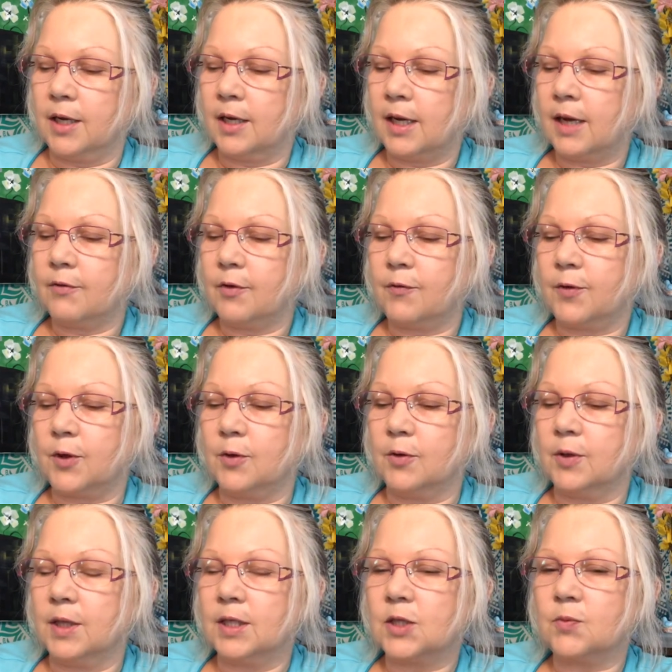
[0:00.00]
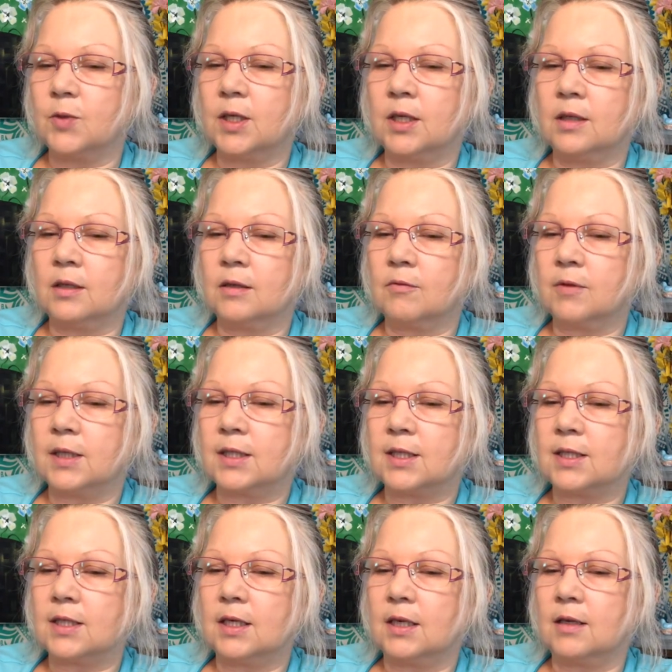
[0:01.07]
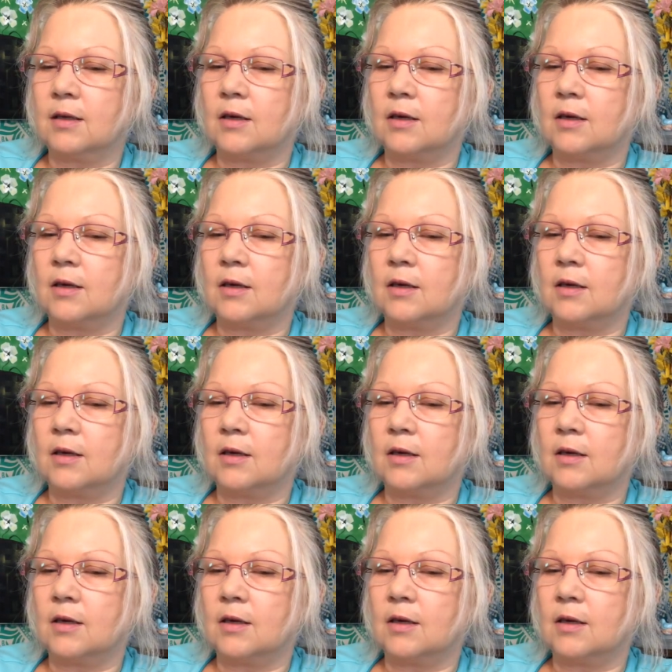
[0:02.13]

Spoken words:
I have a few, and this one, let's see